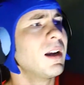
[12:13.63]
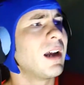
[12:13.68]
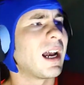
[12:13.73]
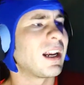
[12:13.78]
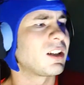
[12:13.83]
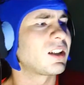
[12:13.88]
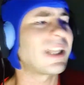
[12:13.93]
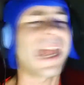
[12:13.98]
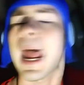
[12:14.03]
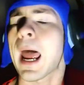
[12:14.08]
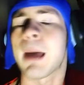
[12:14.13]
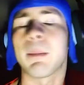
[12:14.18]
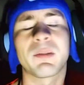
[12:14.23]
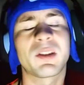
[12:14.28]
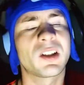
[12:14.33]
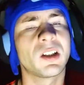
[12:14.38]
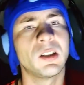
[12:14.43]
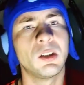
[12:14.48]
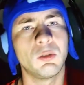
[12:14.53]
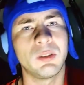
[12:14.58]
I just
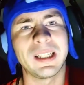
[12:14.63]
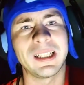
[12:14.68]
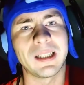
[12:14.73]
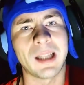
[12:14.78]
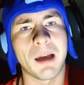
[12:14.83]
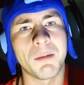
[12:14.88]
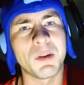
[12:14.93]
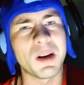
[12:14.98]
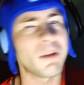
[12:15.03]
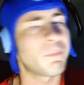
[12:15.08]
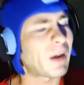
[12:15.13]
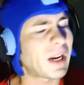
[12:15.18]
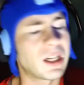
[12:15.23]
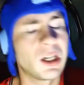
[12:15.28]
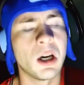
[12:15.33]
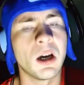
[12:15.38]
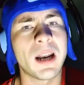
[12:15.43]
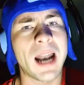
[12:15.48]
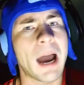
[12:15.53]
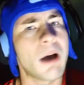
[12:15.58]
absolutely love it. If I
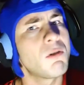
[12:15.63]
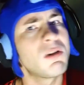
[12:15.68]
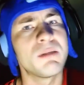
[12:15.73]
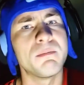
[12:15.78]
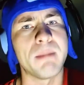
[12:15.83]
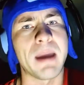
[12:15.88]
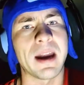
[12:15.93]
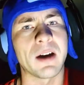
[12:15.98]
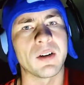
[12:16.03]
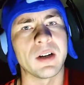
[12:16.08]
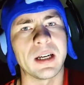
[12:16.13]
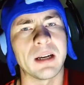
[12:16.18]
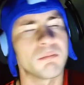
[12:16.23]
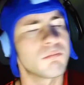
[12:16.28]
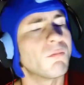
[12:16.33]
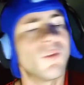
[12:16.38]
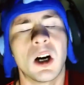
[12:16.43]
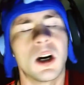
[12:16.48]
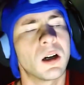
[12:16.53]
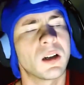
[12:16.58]
could, I would marry it.
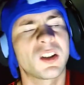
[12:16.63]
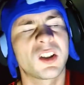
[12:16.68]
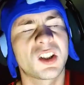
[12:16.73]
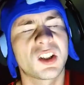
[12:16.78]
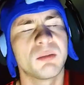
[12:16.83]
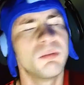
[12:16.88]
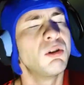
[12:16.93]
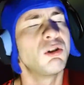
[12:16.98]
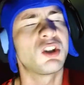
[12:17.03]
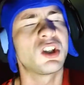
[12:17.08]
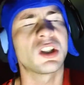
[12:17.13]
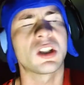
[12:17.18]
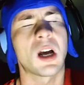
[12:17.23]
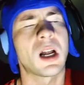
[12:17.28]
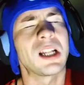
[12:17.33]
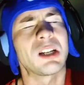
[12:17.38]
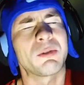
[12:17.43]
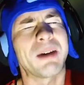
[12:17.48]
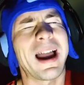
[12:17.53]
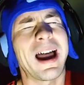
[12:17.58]
Oh, smooches
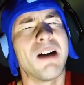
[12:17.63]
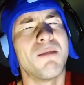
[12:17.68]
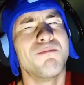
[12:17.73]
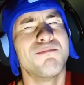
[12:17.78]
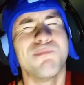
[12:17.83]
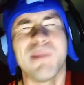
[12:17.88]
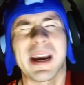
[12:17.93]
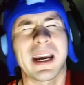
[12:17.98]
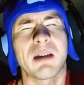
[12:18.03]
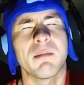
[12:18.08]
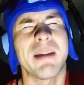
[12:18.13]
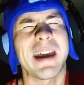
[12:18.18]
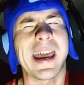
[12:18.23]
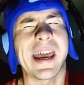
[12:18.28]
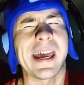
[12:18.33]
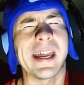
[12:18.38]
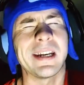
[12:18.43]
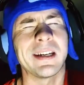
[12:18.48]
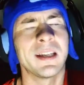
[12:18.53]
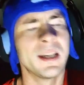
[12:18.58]
all around, Mega
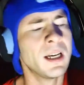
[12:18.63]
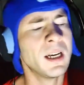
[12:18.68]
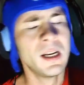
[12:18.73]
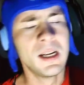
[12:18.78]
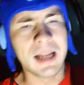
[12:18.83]
Man.